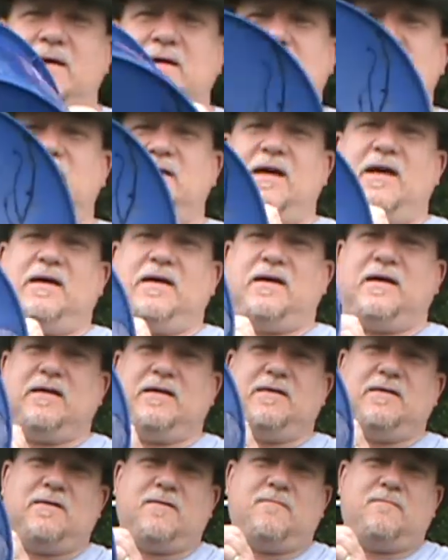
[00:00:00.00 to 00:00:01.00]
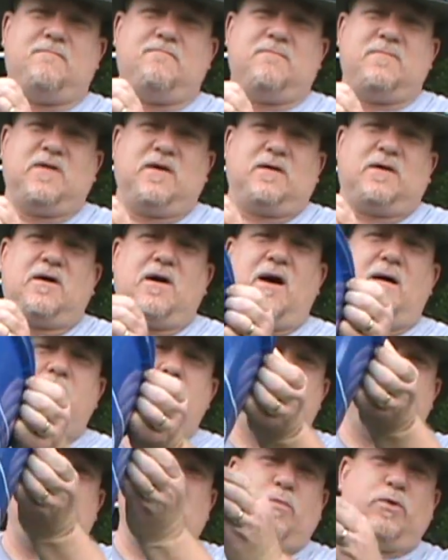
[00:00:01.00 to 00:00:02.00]
you take the
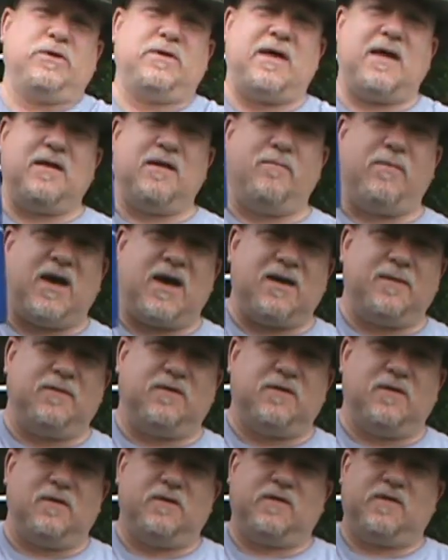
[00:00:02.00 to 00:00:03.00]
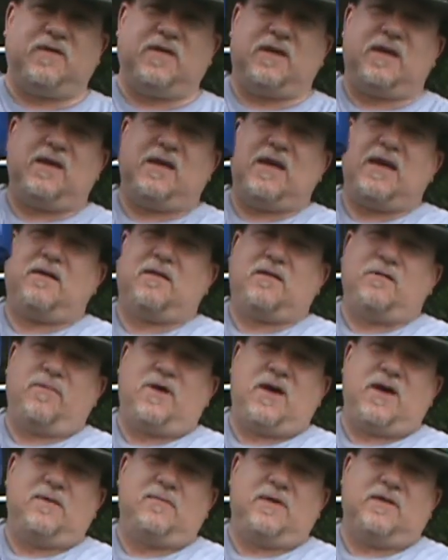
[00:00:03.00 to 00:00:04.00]
cup, you put that in the bottom so it's sticking out at the
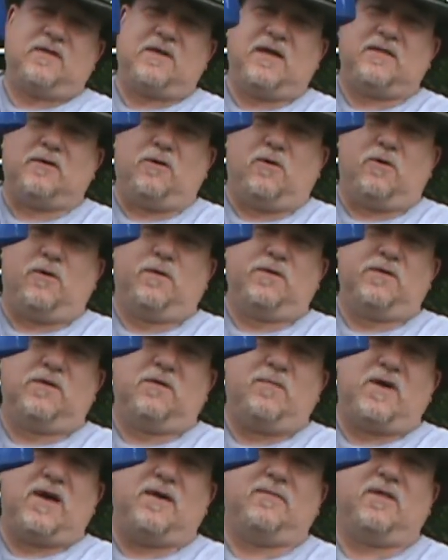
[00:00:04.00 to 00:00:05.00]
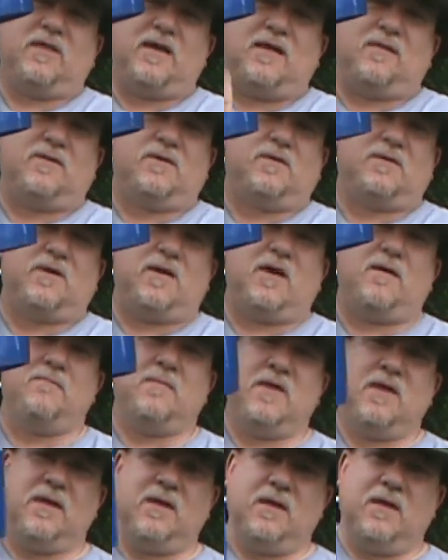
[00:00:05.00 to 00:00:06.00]
bottom. It's got the holes in the bottom of that little cup.
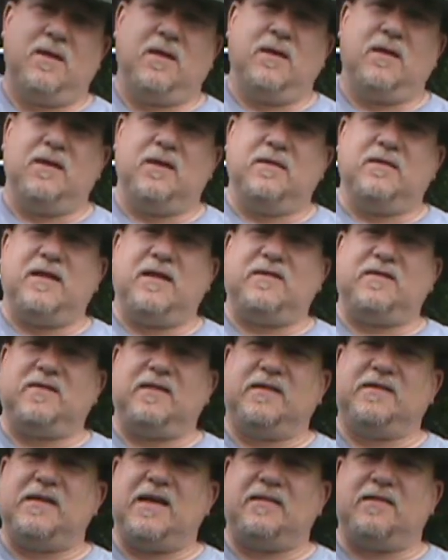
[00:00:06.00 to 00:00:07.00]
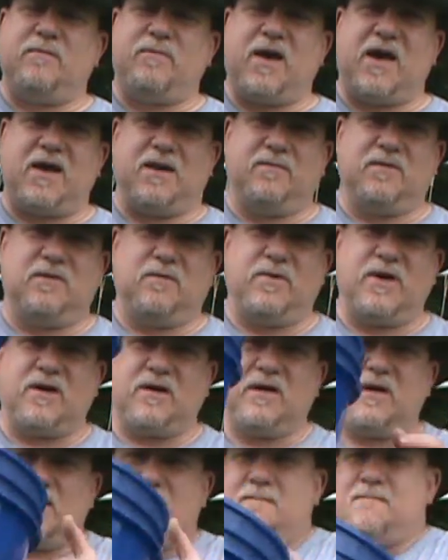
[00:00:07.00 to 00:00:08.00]
That sticks out the bottom of the
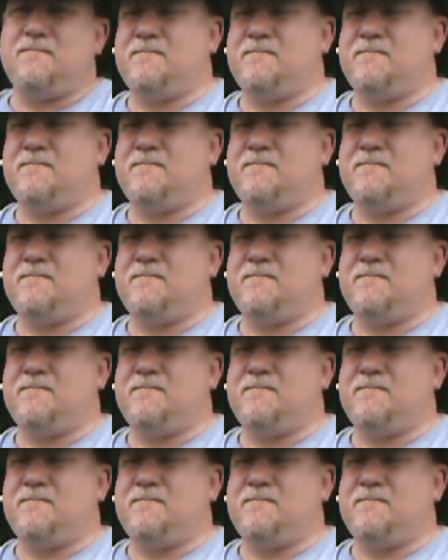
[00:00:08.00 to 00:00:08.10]
bucket.